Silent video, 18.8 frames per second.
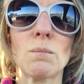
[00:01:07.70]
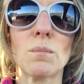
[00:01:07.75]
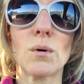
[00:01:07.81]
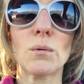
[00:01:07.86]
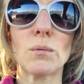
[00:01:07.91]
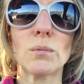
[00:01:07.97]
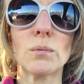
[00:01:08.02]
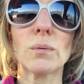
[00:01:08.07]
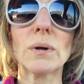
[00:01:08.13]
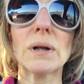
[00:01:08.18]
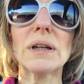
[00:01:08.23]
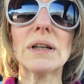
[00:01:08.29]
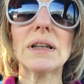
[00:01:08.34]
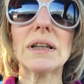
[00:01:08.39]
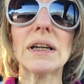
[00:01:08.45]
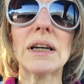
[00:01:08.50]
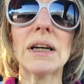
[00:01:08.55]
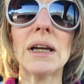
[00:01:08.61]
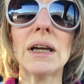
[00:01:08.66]
But
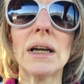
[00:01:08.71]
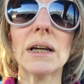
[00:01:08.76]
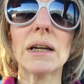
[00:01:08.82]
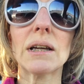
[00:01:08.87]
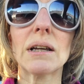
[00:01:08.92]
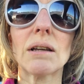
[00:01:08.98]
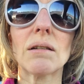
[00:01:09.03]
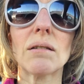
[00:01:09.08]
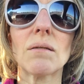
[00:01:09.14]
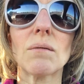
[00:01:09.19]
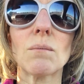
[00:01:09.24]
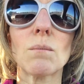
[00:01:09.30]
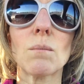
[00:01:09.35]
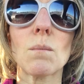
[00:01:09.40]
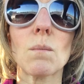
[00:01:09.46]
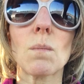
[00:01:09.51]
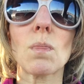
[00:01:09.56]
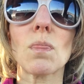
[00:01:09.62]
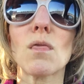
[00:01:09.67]
really,
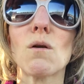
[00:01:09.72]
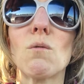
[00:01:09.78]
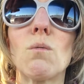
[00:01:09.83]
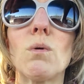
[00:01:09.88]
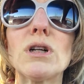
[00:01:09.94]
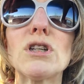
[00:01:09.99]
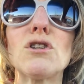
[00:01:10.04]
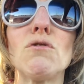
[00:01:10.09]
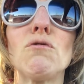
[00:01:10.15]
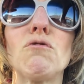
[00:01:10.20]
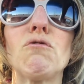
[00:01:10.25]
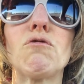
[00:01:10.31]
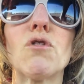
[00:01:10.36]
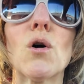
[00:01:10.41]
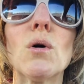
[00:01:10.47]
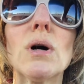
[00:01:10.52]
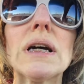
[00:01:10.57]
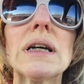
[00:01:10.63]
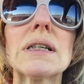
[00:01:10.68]
what you
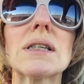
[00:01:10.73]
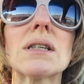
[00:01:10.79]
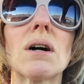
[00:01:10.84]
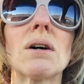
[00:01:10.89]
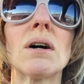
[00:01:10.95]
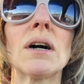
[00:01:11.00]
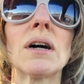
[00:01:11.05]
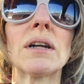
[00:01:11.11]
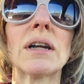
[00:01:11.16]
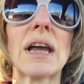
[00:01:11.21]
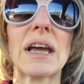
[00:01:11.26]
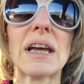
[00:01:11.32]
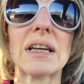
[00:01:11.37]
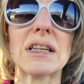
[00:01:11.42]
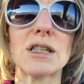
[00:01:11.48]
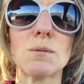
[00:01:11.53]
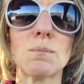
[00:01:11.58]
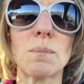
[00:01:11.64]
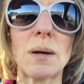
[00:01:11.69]
focus on
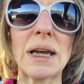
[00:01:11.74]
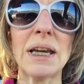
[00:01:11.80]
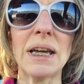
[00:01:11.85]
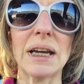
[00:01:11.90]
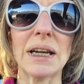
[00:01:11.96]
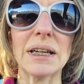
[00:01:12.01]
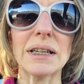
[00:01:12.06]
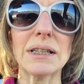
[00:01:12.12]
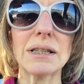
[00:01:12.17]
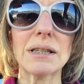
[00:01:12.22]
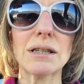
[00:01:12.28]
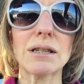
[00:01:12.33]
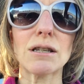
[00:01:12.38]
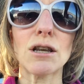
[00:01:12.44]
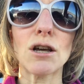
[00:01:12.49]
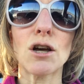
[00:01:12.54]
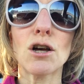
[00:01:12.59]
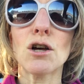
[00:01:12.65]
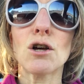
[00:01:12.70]

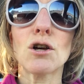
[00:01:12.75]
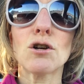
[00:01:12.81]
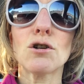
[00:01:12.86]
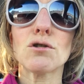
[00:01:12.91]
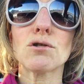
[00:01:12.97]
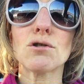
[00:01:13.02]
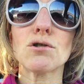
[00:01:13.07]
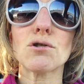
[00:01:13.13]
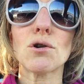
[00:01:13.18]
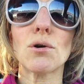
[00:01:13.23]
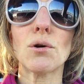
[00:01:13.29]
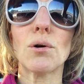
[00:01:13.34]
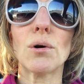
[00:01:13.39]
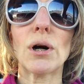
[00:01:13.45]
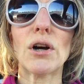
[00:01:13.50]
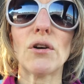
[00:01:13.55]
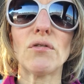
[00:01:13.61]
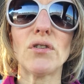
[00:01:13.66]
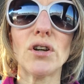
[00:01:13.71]
expands.
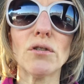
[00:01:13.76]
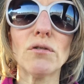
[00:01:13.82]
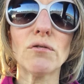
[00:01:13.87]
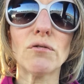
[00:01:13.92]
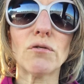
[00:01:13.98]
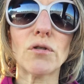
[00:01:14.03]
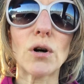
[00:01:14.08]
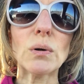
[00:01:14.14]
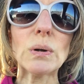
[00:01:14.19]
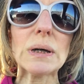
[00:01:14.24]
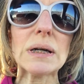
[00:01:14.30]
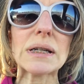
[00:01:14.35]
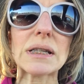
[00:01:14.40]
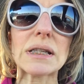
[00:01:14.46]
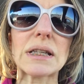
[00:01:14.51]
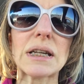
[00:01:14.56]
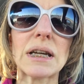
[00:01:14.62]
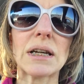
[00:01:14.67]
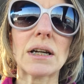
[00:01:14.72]
So if you're
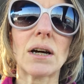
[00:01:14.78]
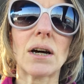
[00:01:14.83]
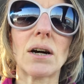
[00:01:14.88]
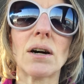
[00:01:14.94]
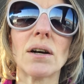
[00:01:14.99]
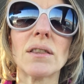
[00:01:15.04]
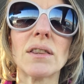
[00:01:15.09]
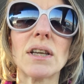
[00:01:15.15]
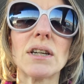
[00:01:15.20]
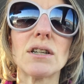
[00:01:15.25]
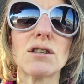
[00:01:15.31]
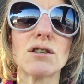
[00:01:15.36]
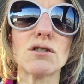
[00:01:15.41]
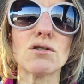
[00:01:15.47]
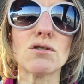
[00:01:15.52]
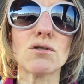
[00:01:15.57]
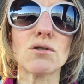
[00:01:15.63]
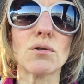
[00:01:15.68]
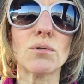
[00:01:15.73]
focusing on these
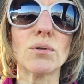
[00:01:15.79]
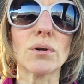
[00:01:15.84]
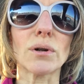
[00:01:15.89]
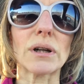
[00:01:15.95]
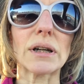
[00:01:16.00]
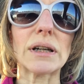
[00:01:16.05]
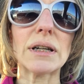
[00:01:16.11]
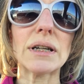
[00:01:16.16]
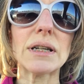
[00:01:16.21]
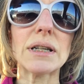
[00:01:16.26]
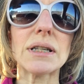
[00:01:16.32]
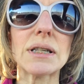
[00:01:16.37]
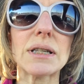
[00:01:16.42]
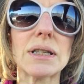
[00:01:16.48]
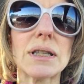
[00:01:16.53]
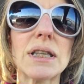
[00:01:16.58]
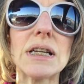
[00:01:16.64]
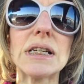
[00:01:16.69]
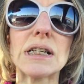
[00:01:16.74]

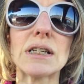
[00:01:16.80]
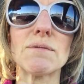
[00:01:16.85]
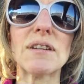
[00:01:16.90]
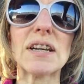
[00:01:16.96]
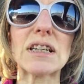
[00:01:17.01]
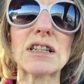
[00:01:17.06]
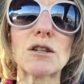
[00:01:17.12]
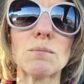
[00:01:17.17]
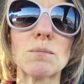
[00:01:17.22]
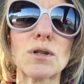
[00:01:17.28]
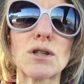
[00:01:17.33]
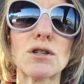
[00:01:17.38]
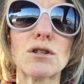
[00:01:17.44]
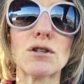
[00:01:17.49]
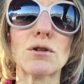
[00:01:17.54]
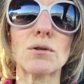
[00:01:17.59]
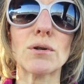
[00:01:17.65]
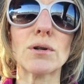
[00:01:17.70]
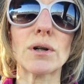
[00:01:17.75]
stories, these victim
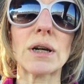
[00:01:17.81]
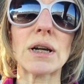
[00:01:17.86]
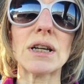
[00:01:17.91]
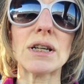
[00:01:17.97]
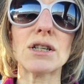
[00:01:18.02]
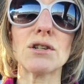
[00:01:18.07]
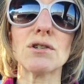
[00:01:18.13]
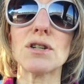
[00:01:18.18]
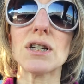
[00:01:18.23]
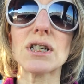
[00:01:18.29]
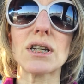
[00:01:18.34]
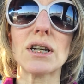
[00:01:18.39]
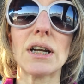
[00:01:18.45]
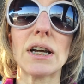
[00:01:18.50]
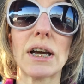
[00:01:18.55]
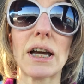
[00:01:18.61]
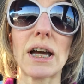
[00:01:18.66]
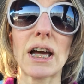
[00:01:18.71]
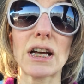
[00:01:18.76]
stories, you're just going
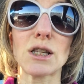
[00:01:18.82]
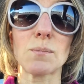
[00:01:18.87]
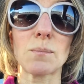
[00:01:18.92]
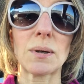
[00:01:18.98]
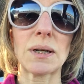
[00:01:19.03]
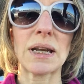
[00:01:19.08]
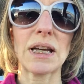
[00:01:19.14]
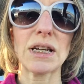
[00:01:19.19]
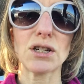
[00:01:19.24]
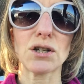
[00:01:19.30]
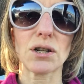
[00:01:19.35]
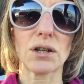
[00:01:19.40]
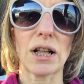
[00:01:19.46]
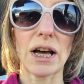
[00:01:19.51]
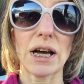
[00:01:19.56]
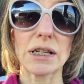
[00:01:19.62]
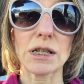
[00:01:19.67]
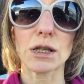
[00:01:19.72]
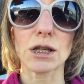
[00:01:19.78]
to
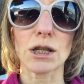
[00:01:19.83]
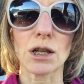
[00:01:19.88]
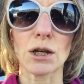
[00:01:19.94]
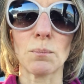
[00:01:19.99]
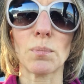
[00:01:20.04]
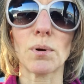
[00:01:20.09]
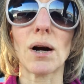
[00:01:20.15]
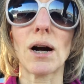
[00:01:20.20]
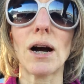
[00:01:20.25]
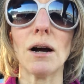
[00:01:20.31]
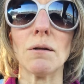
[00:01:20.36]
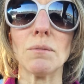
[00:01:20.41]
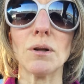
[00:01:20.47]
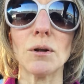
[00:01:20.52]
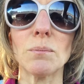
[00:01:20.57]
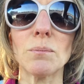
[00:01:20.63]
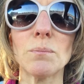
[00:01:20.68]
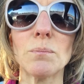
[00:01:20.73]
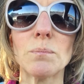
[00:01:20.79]
exponentialize the
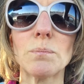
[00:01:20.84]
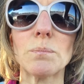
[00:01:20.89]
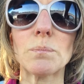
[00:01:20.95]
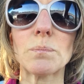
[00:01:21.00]
problem.